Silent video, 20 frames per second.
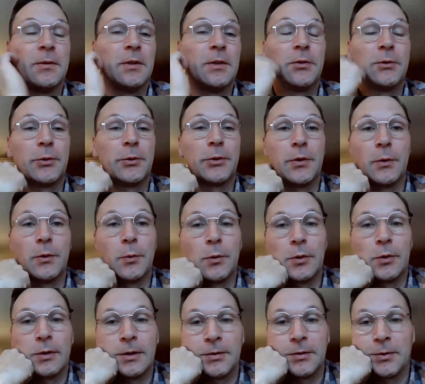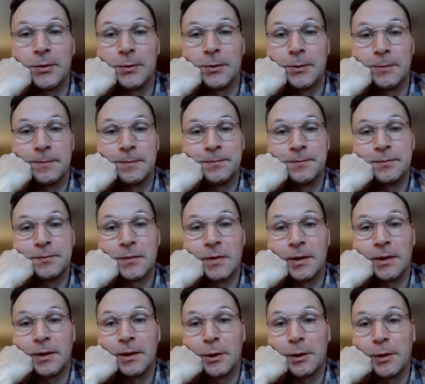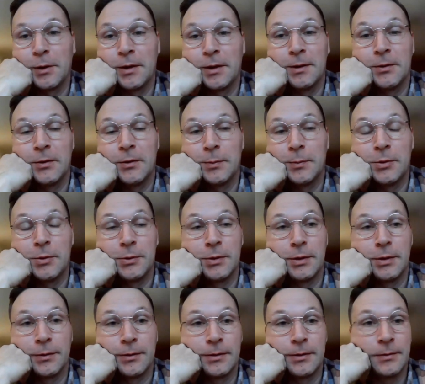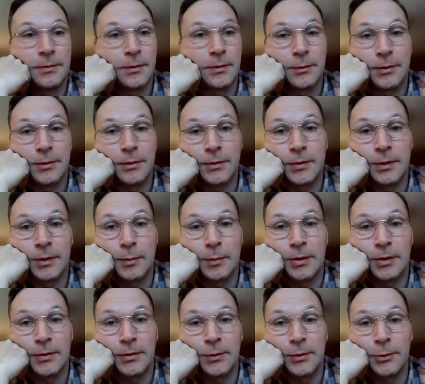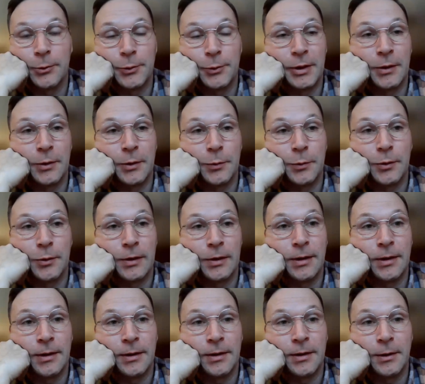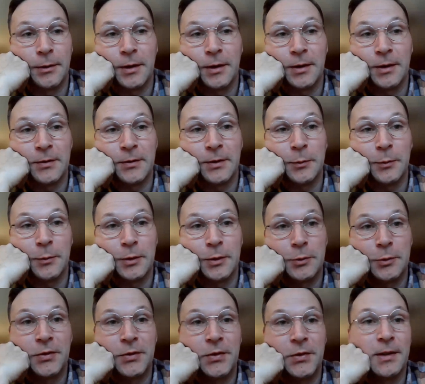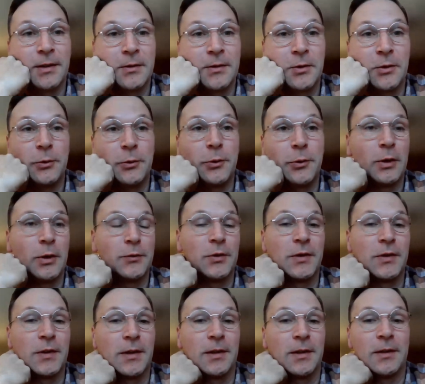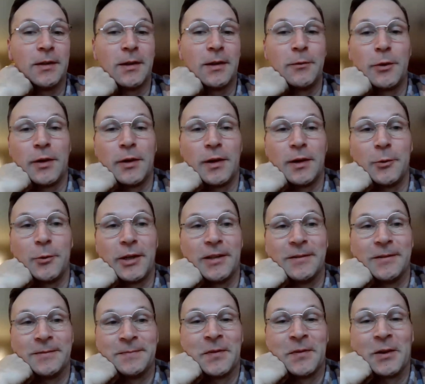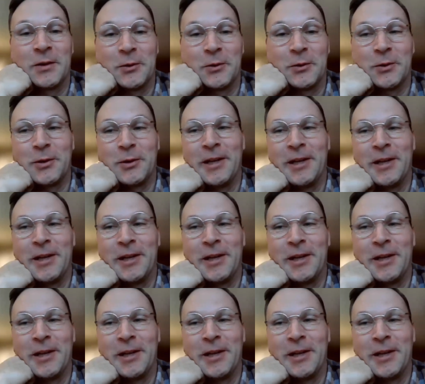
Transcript: destroy the wall so and i think it's beautiful some plants growing in the wall and i think someone would say no you have to take everything away so